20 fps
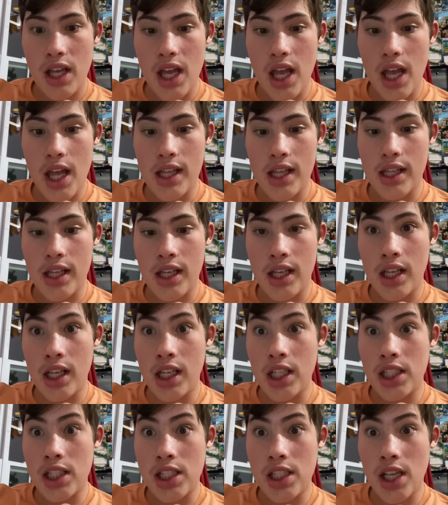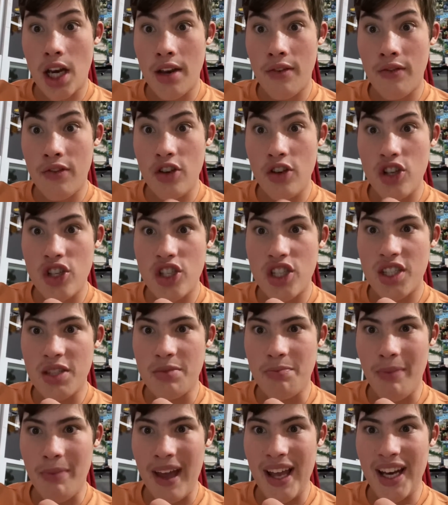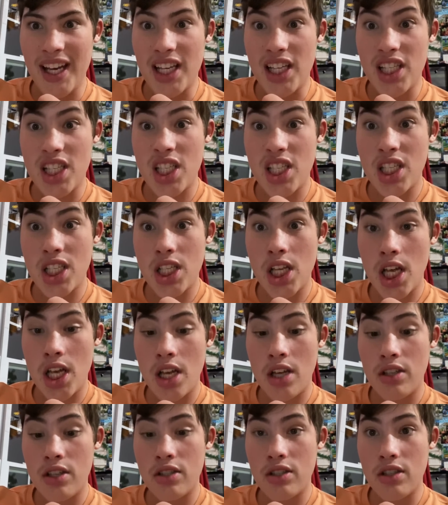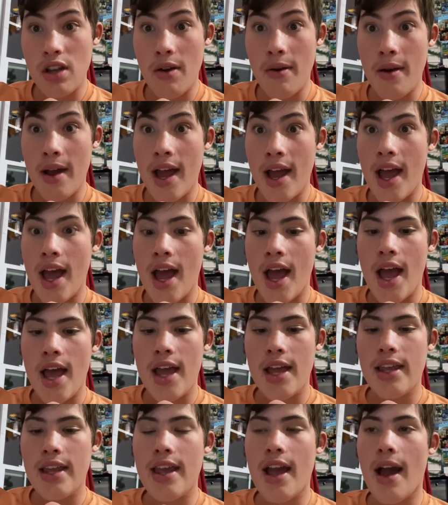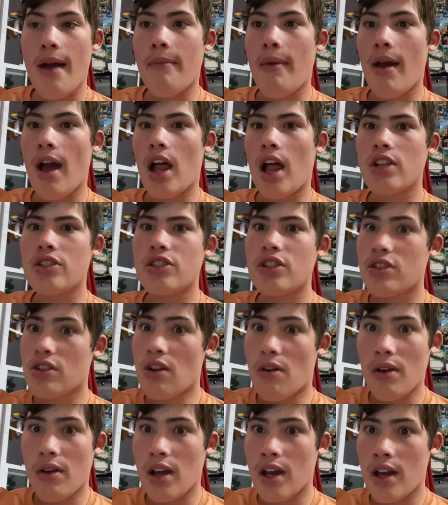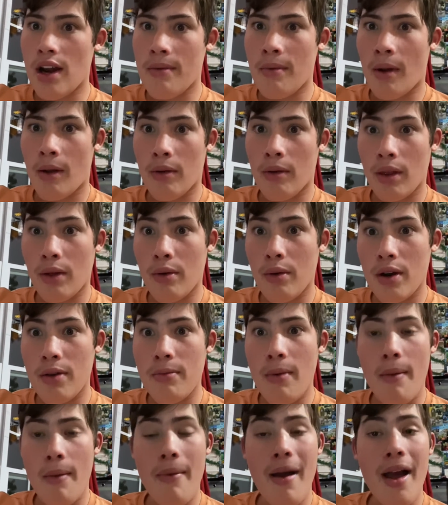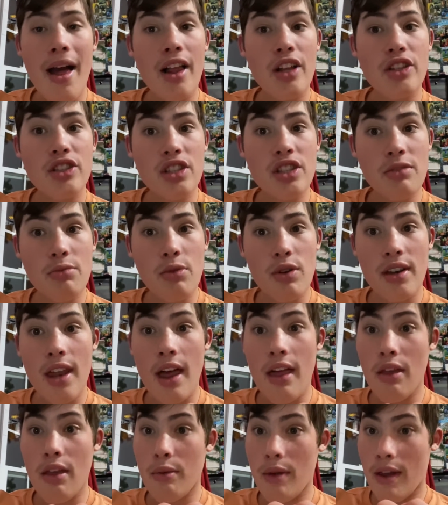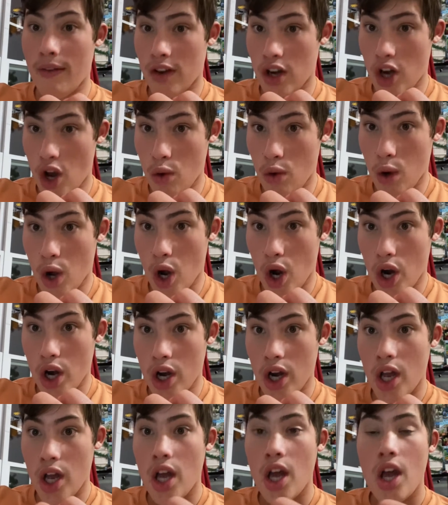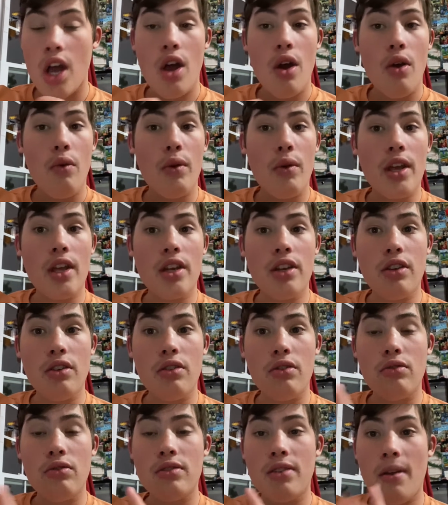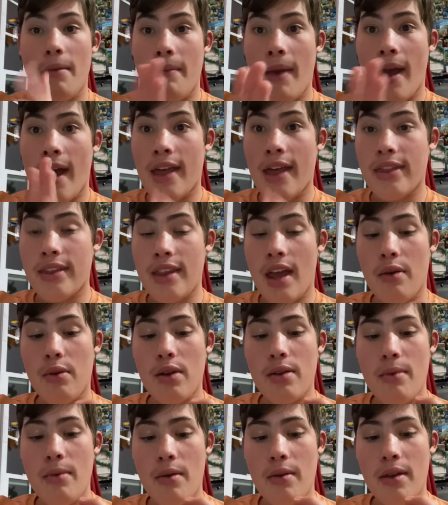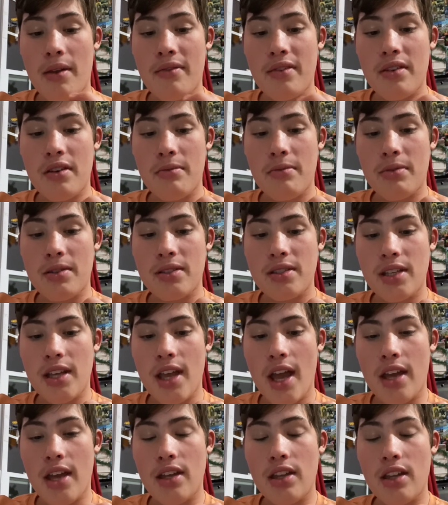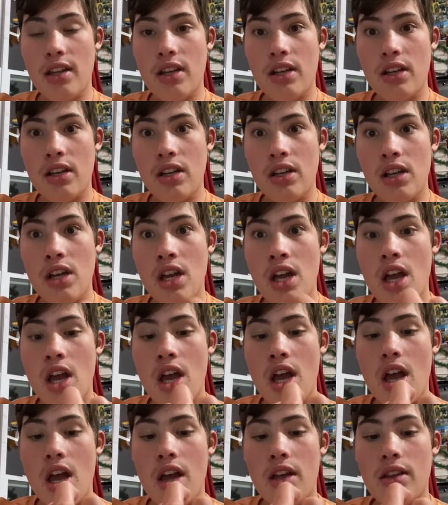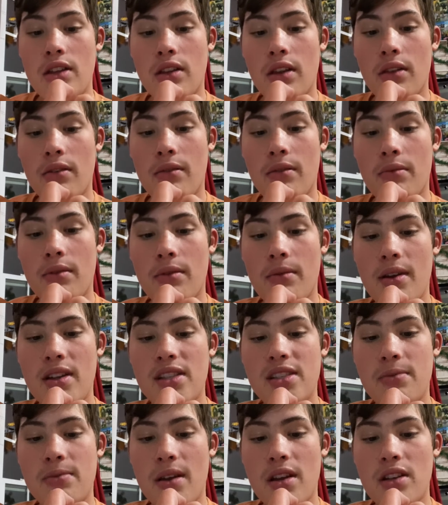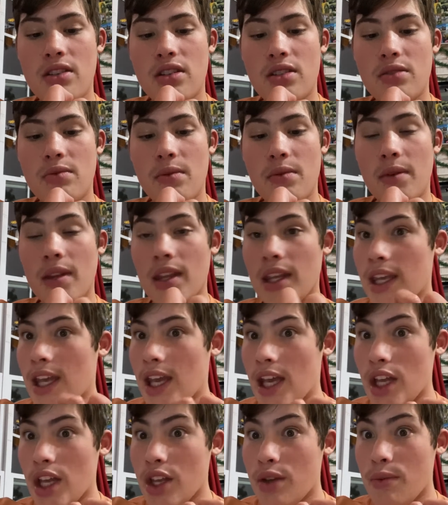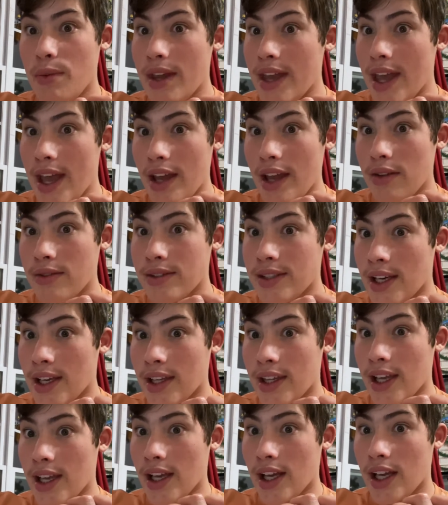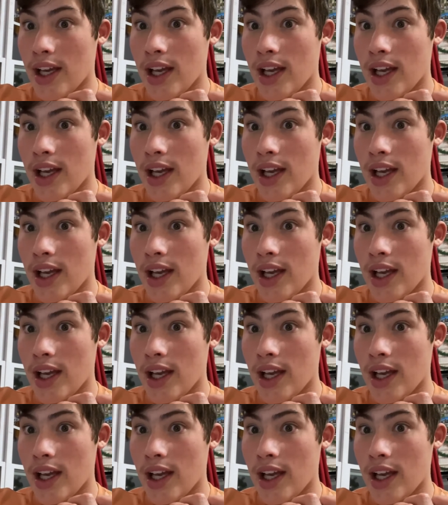and then study for Spanish. So, yeah, biology is going good. I'm not really worried about biology anymore now that we have a note card. We can use math. Not worried about we have a notebooks and calculator. The only one I'm worried about is Spanish because we really can't. We can't use anything.